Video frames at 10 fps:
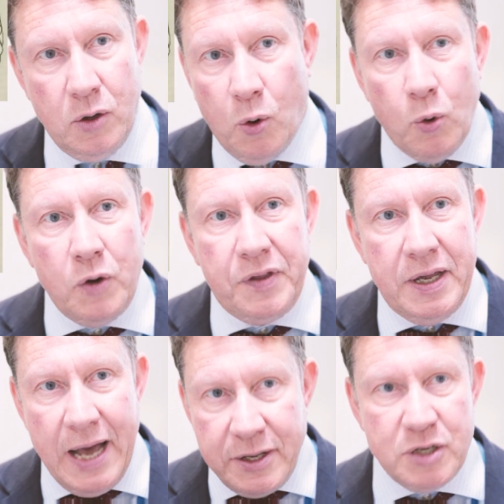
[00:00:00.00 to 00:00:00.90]
all of the
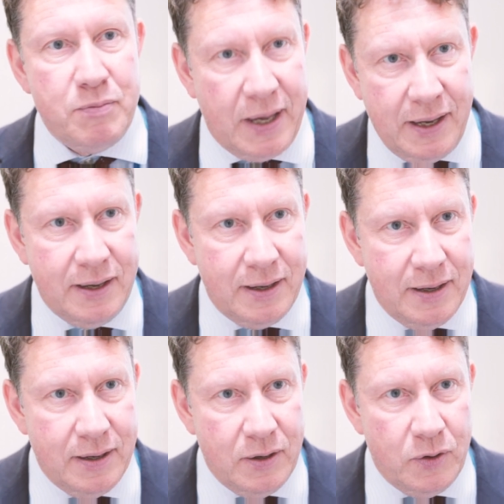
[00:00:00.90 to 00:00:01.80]
anatomy
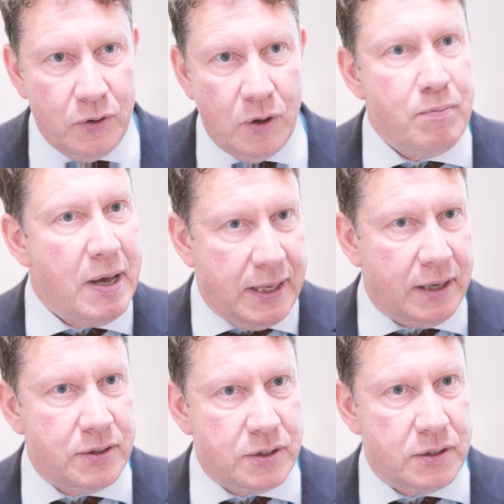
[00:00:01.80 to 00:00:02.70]
that
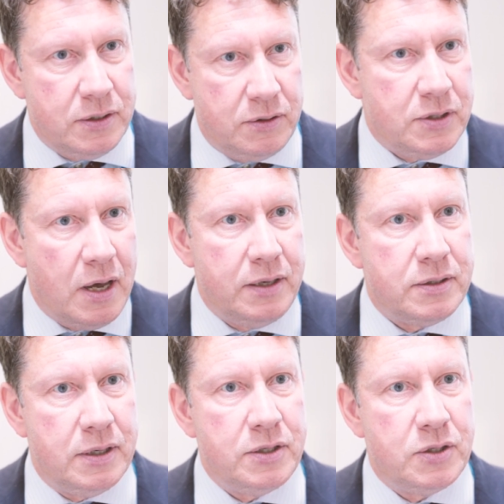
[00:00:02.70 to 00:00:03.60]
medics and
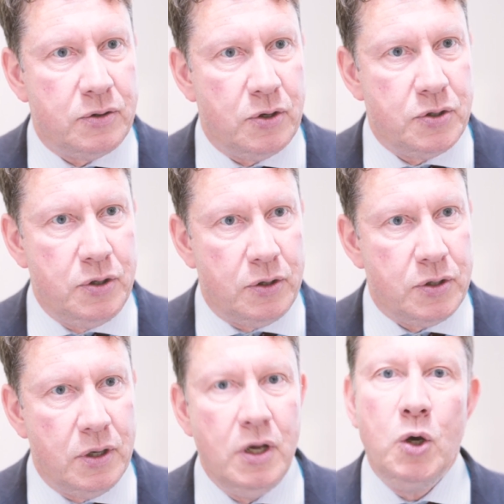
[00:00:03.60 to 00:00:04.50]
scientists understood
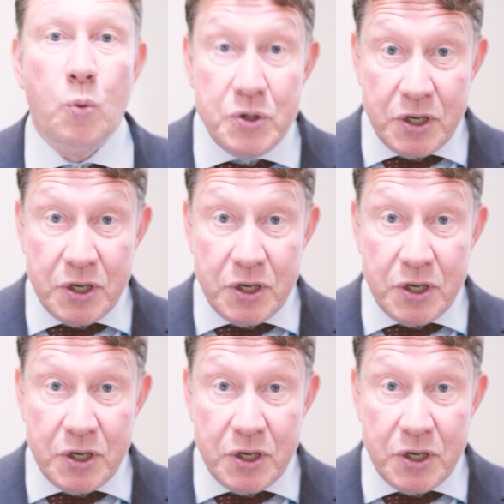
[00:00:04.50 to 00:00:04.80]
was